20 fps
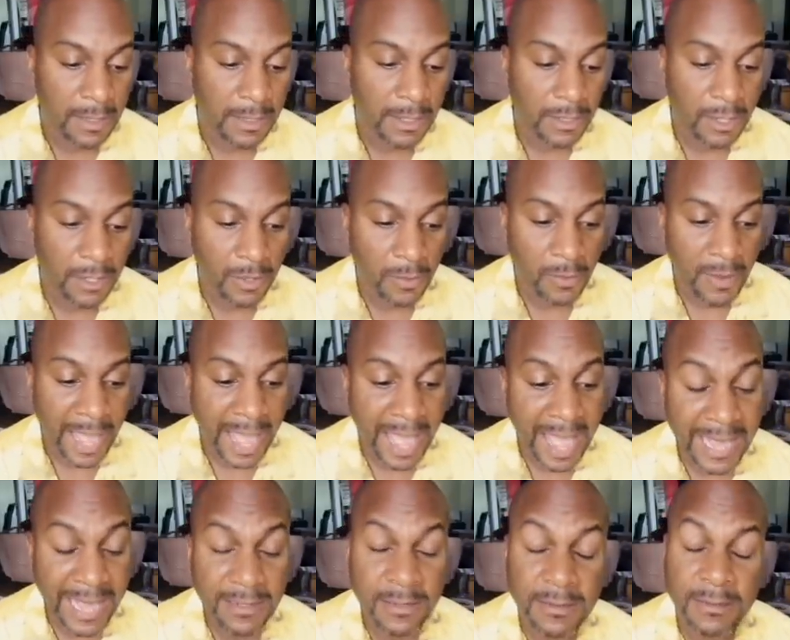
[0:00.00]
you know,
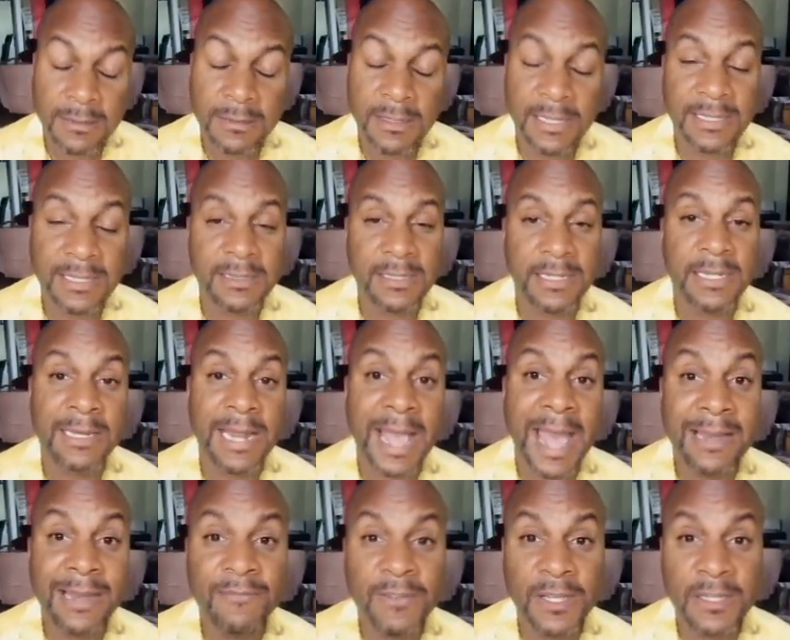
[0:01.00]
had indeed
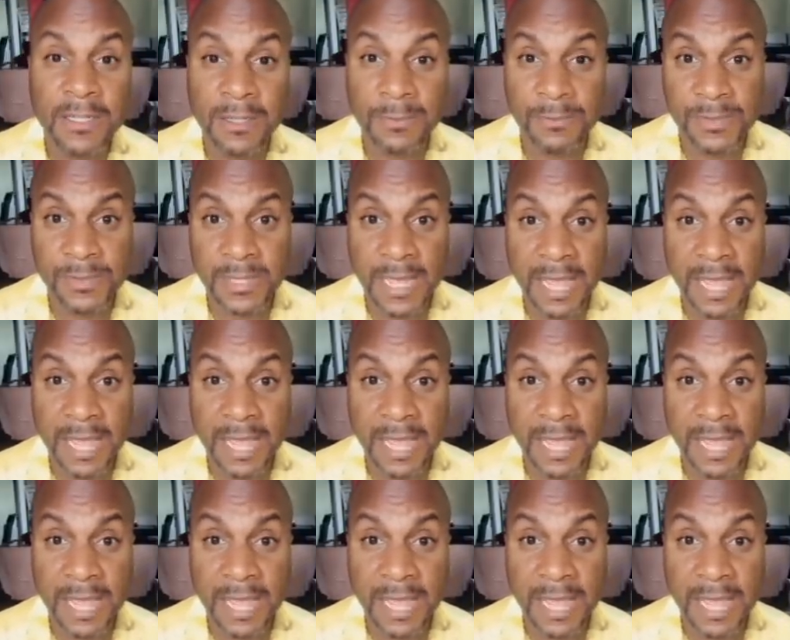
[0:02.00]
had victims,